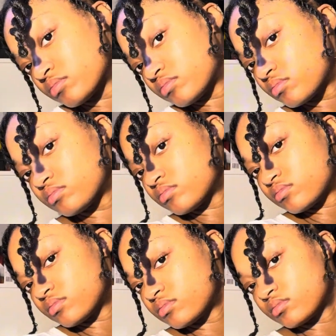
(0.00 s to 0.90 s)
So
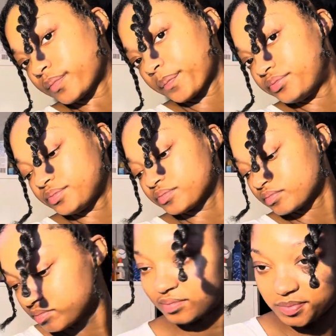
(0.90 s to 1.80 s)
this is
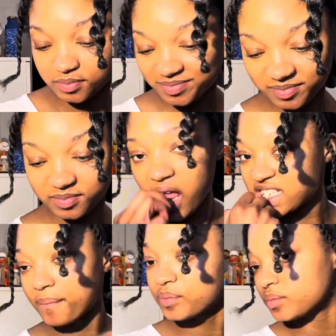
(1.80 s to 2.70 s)
mistake number
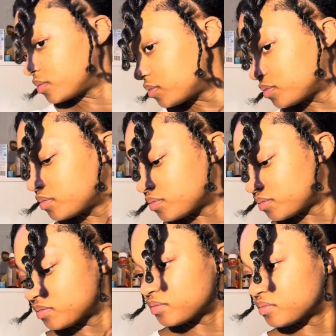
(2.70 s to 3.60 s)
1. You
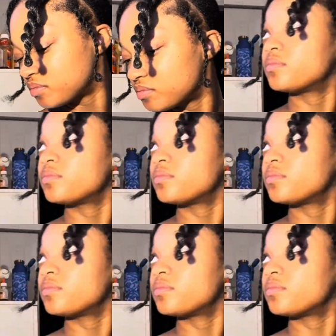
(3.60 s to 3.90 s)
see the